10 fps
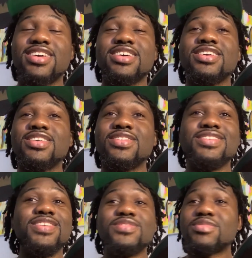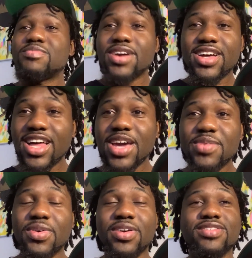Even some of my client
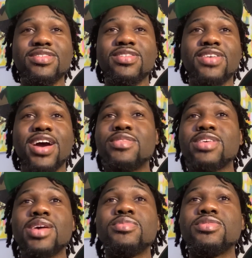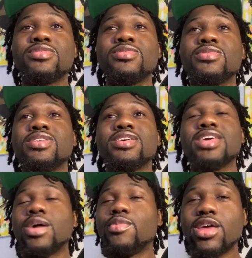work. So I was able to
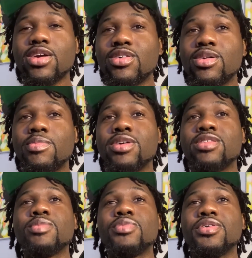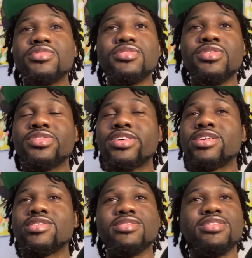get what I could, but the personal
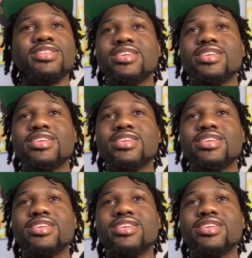things,